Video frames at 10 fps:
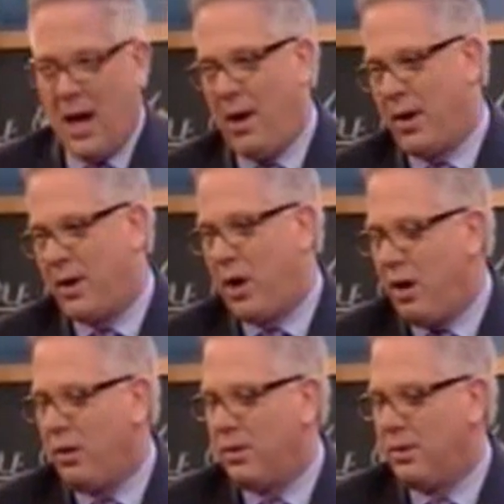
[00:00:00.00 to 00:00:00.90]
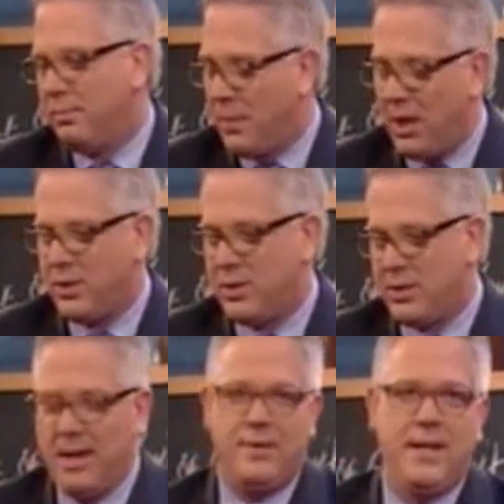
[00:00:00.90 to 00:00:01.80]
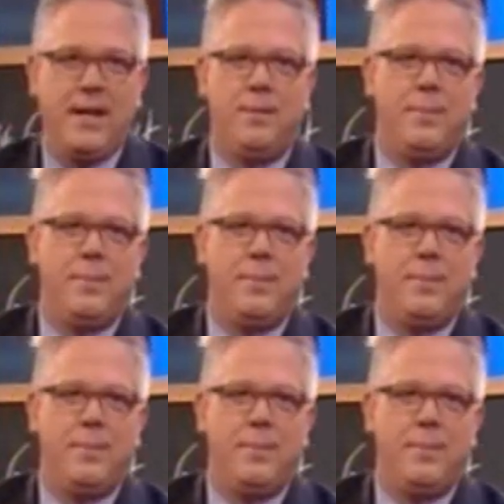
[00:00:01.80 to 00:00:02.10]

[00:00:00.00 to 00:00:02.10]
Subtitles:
Our Karl Marx-loving